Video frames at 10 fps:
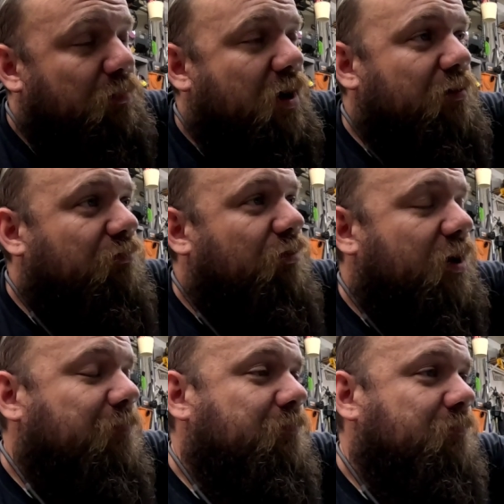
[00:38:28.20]
buy a new
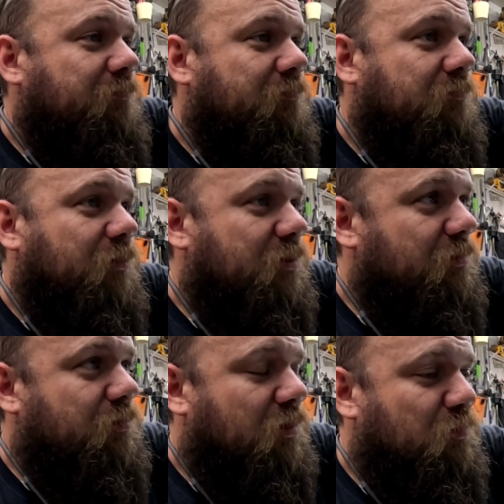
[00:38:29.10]
frame, because
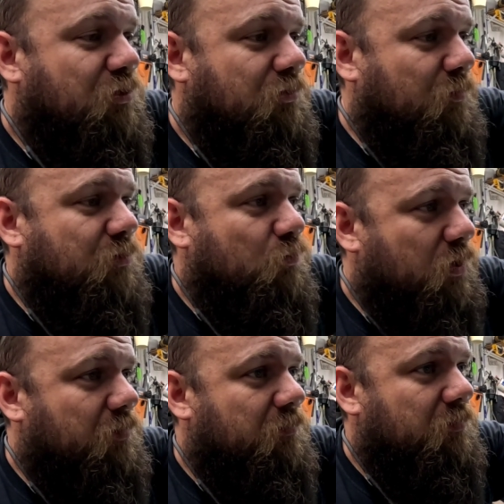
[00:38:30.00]
there's going to be so much
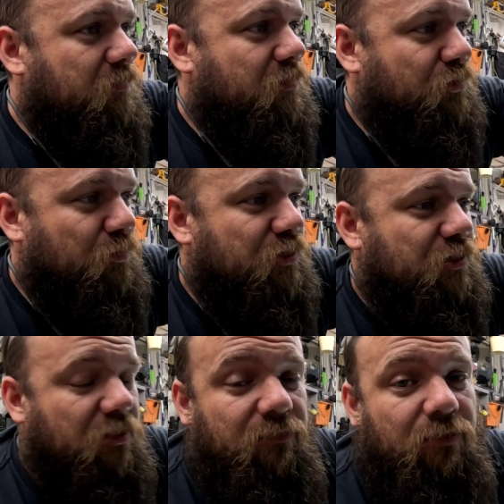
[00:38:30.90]
weld and so much
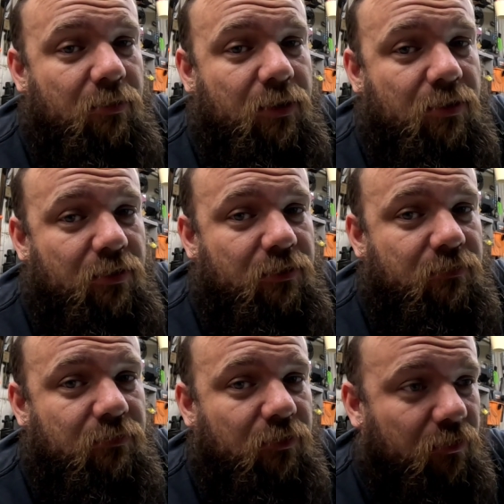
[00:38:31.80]
stuff going on
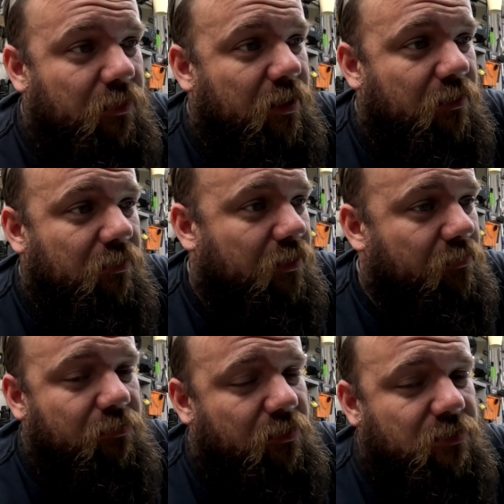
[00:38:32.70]
that
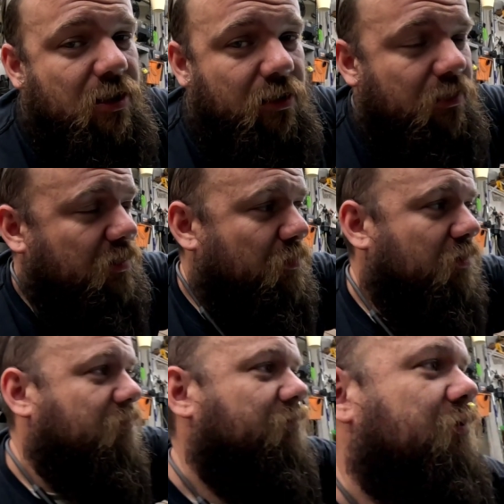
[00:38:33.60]
it's not going to come
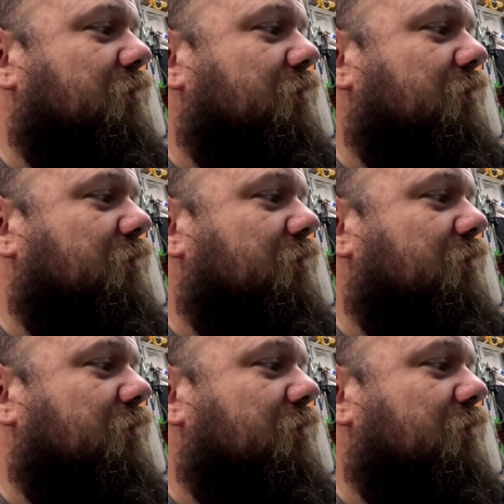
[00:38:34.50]
off.